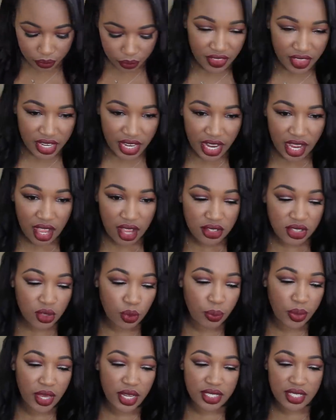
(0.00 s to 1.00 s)
And then I
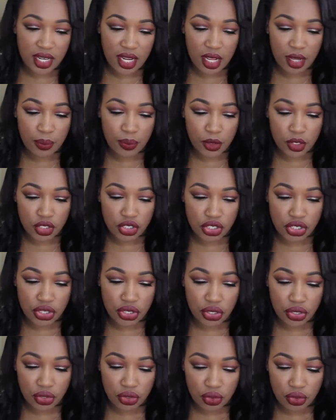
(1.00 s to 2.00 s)
also picked up
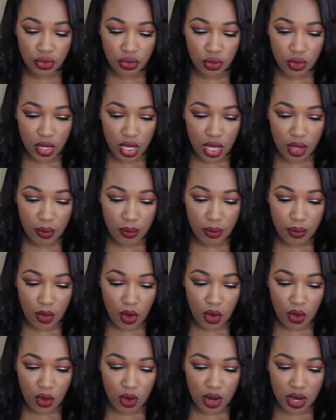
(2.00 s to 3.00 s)
two
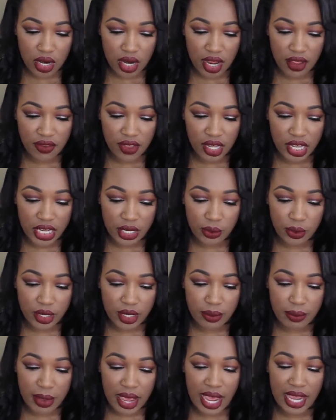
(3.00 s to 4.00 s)
more of the
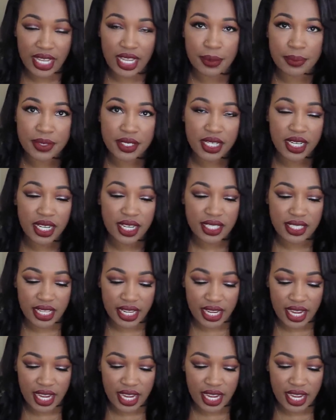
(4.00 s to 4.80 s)
liquid matte lipsticks.